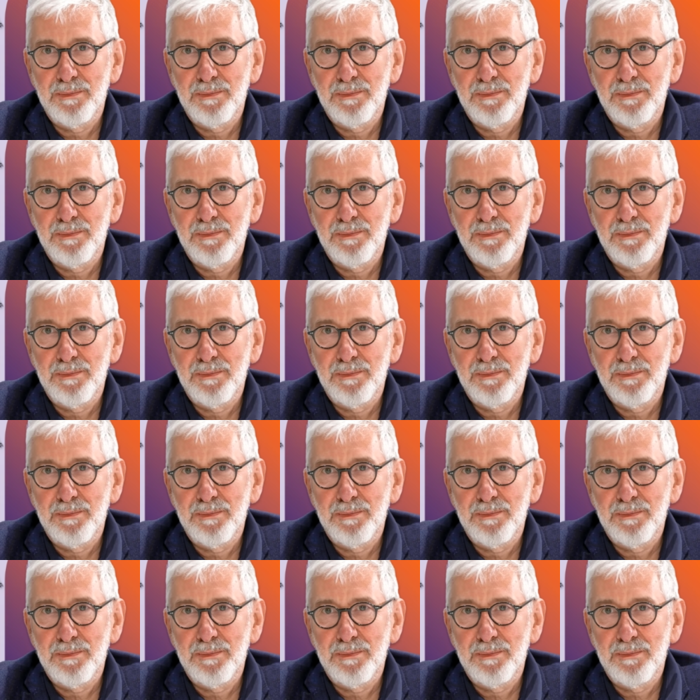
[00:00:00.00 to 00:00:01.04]

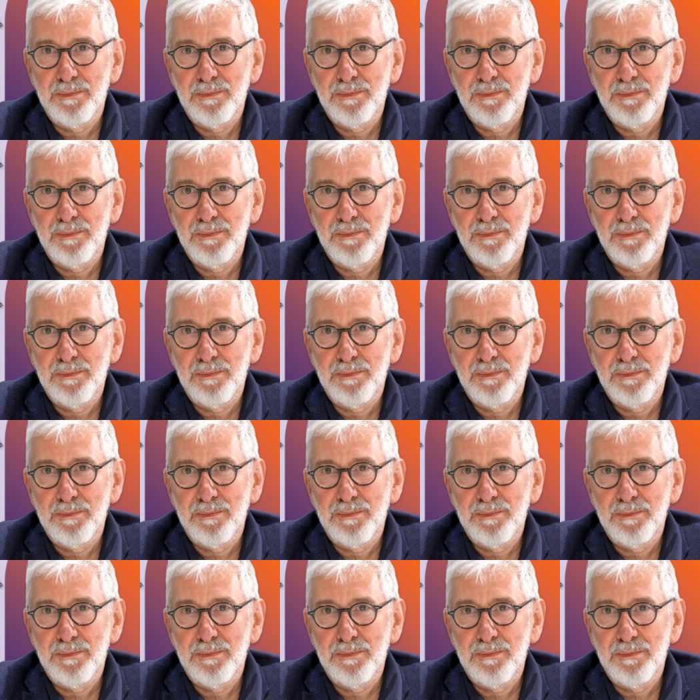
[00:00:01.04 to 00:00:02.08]

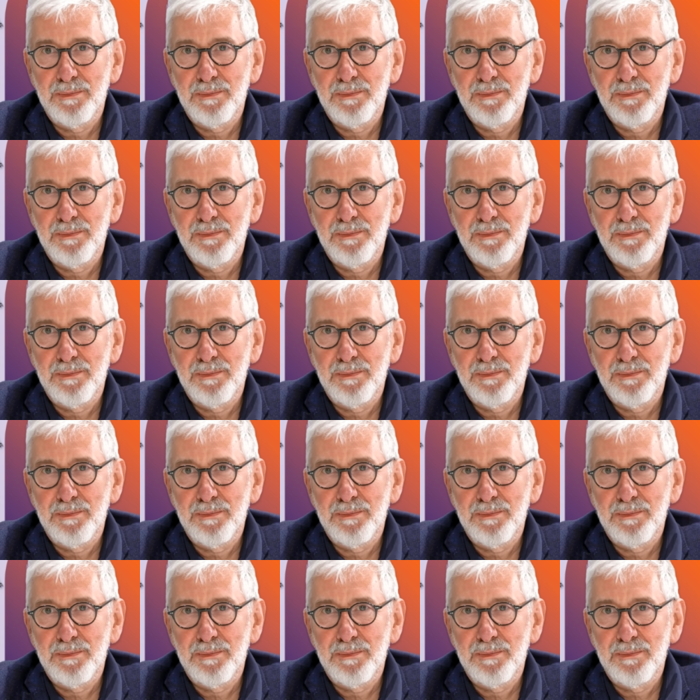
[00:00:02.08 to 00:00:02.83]
This is a still picture; no speech is visible.